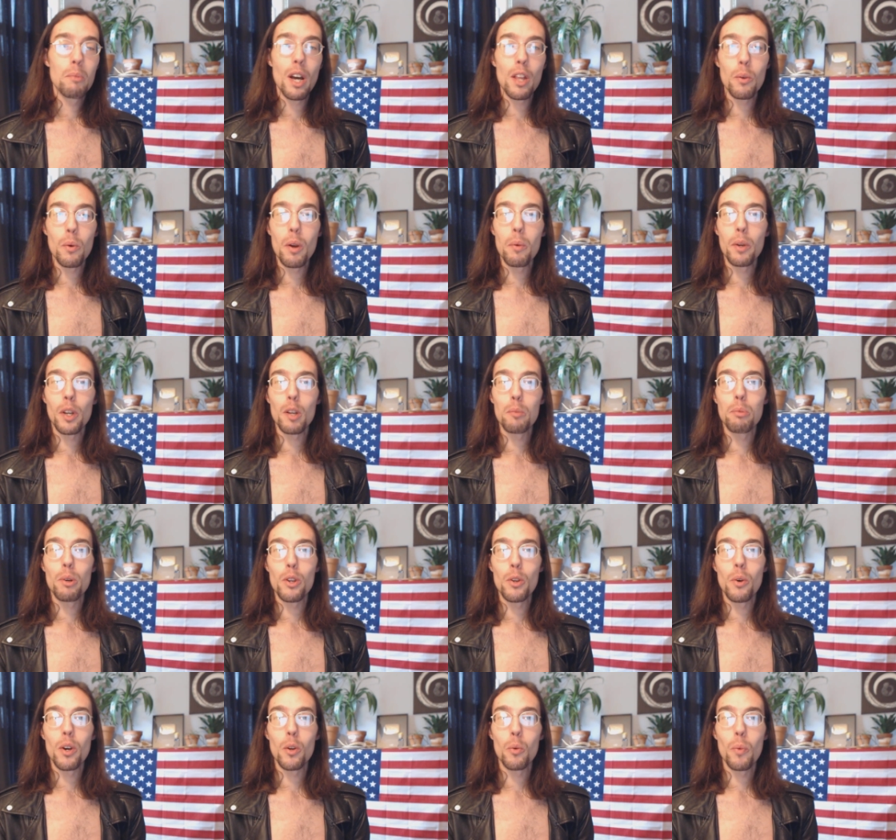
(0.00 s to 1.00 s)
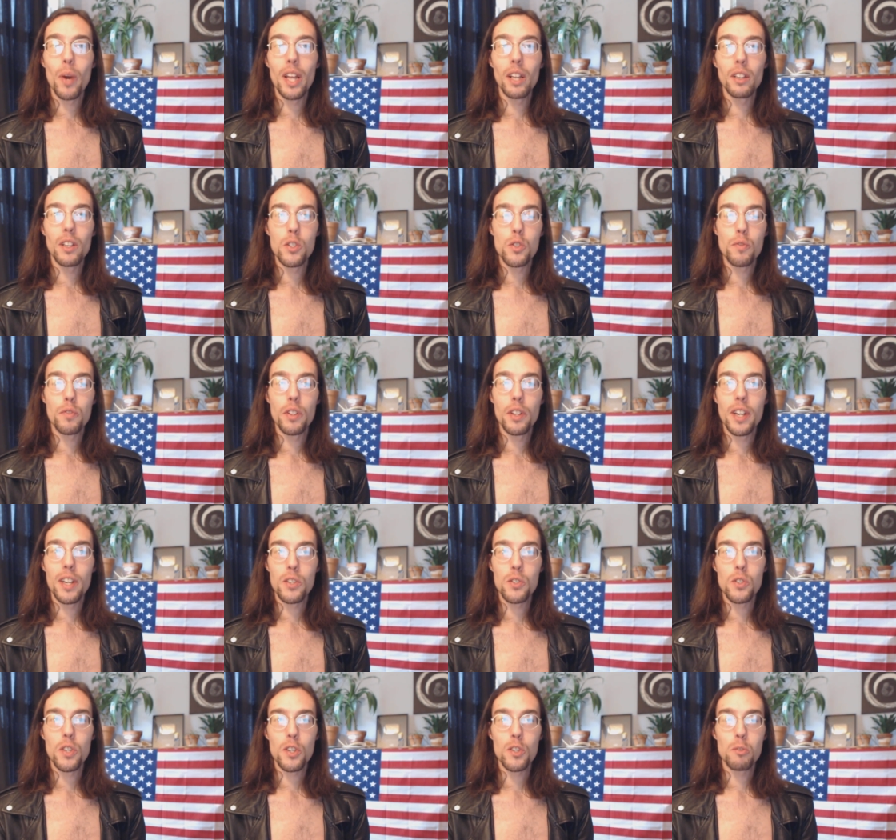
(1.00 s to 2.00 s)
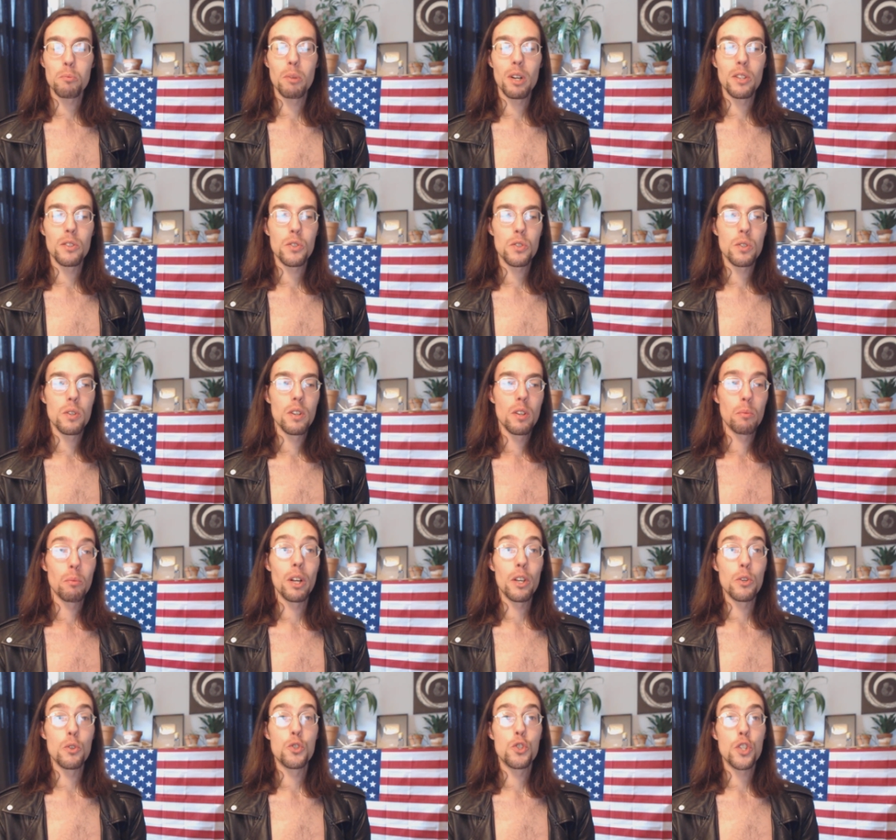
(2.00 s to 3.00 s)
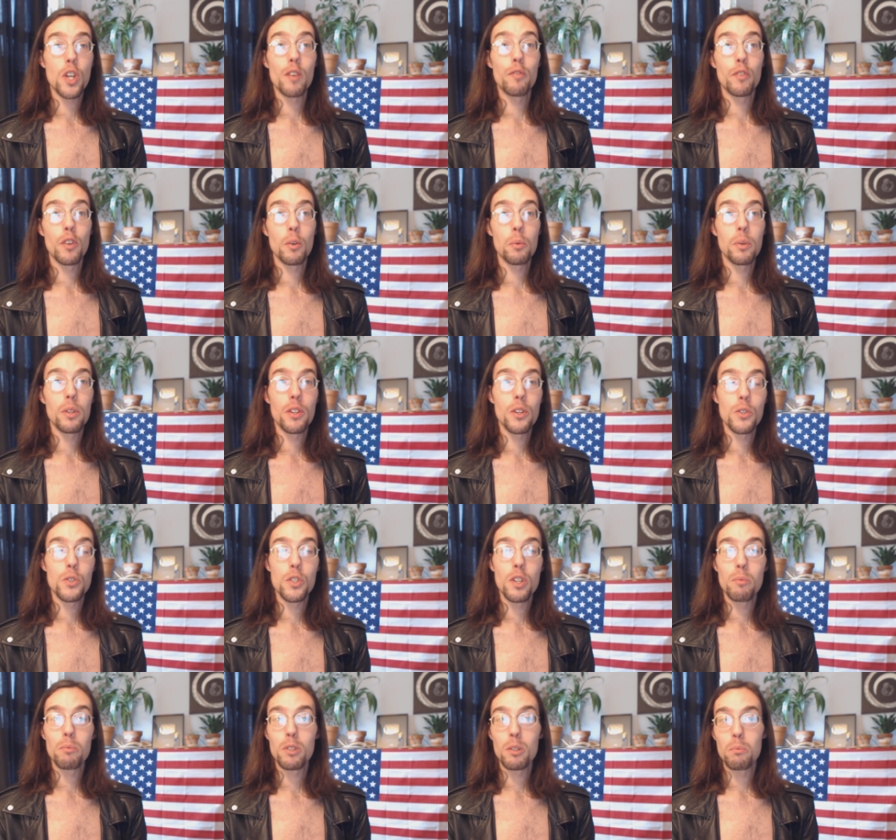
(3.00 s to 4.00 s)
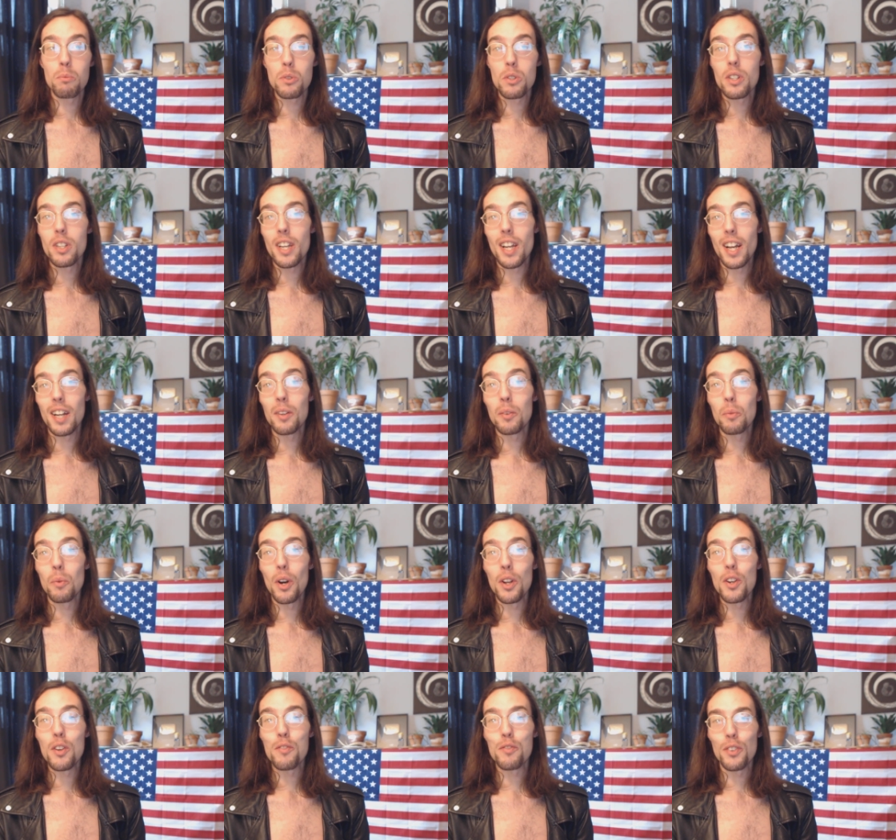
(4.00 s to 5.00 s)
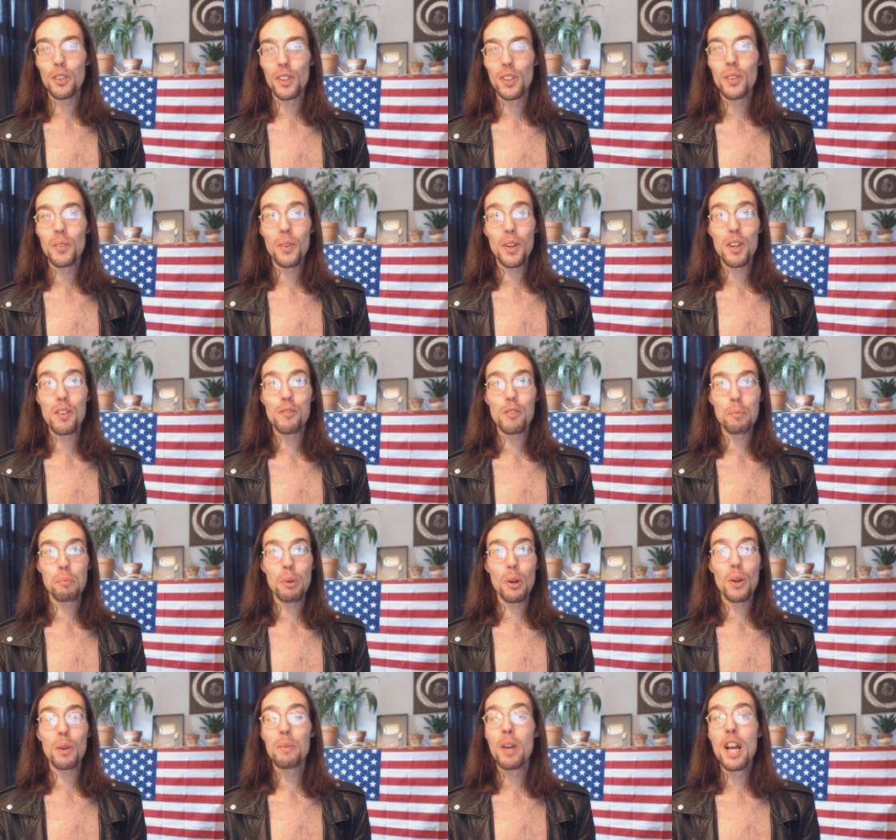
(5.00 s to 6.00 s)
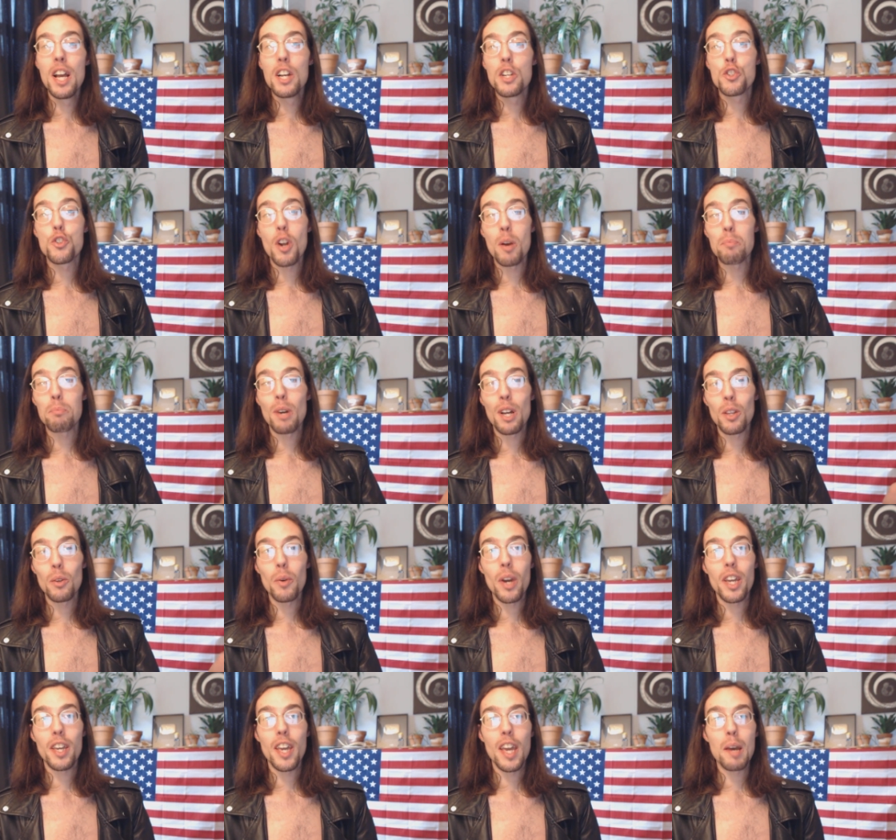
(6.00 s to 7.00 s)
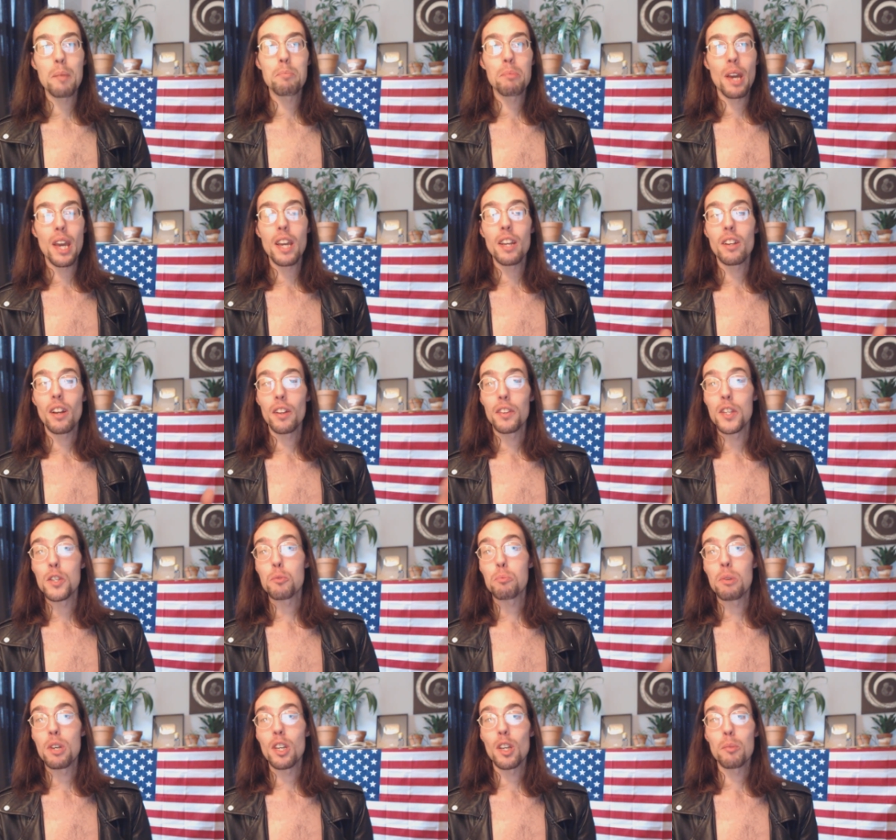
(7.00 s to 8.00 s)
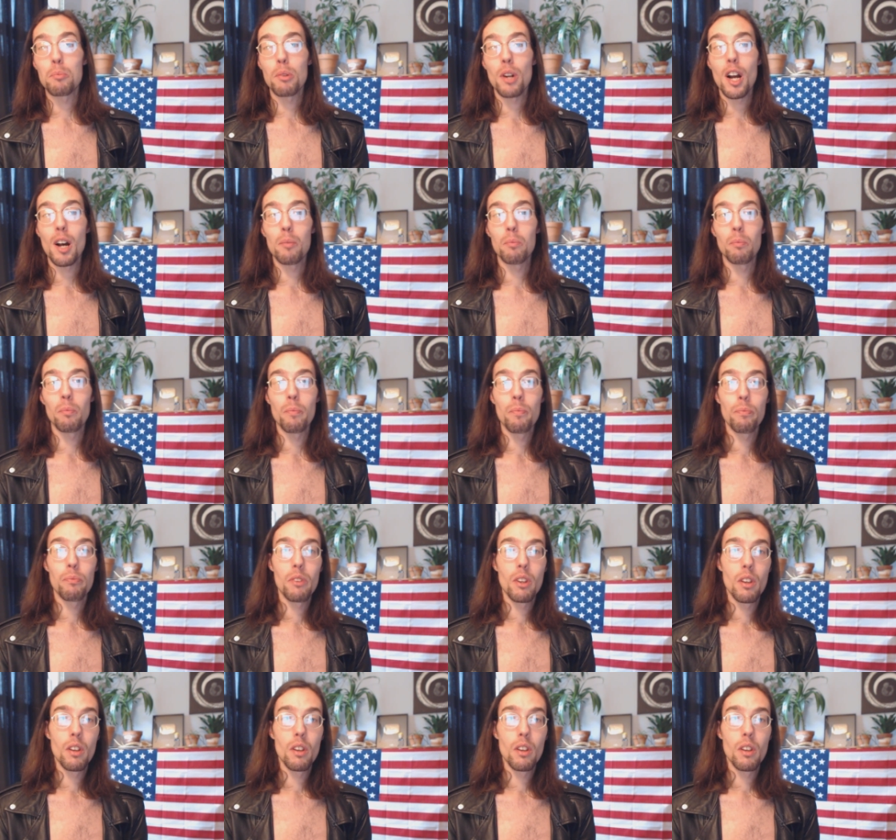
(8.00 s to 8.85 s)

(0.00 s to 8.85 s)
By the way, we're going to put you on a wait list for the next six months while you suffer with your symptoms. Yeah, wonderful, wonderful program. Trump, by the way, campaigned on this being a problem